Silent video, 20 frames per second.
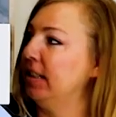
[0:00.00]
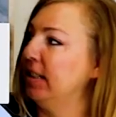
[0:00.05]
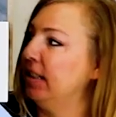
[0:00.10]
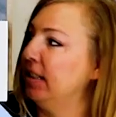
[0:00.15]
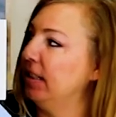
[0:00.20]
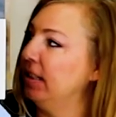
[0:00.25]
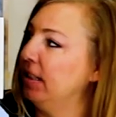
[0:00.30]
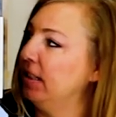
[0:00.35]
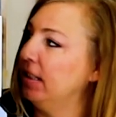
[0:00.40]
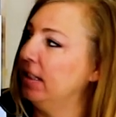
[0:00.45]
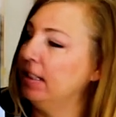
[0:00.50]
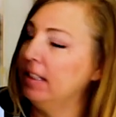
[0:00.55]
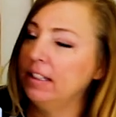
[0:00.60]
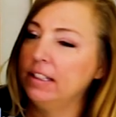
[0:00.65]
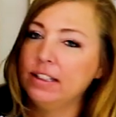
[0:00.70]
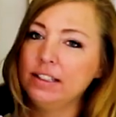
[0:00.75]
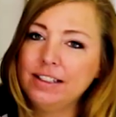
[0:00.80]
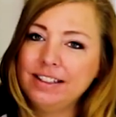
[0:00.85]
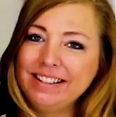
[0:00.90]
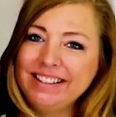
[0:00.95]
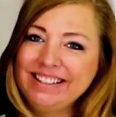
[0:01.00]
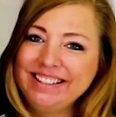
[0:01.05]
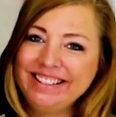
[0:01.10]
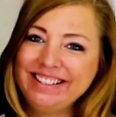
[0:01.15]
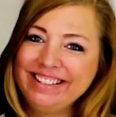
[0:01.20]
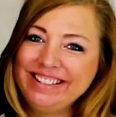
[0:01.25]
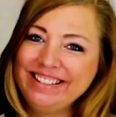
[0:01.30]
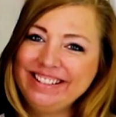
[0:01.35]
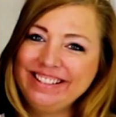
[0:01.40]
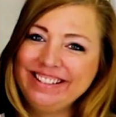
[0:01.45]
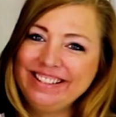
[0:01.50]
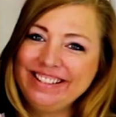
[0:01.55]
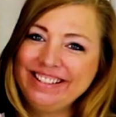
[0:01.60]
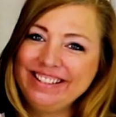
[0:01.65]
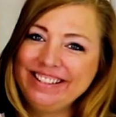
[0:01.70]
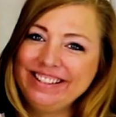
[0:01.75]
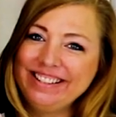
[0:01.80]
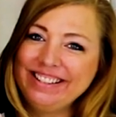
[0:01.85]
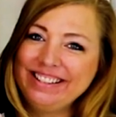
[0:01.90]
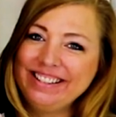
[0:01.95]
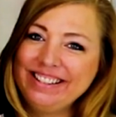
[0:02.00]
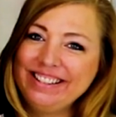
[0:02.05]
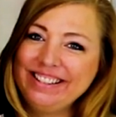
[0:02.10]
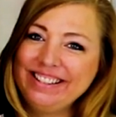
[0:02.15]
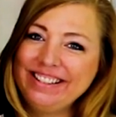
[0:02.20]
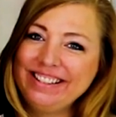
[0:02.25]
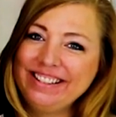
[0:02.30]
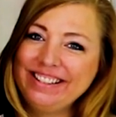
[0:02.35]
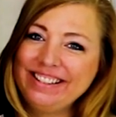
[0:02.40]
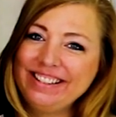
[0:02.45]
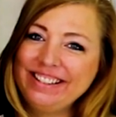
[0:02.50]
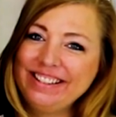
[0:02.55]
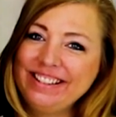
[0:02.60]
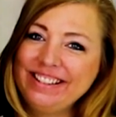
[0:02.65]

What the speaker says: (not speaking)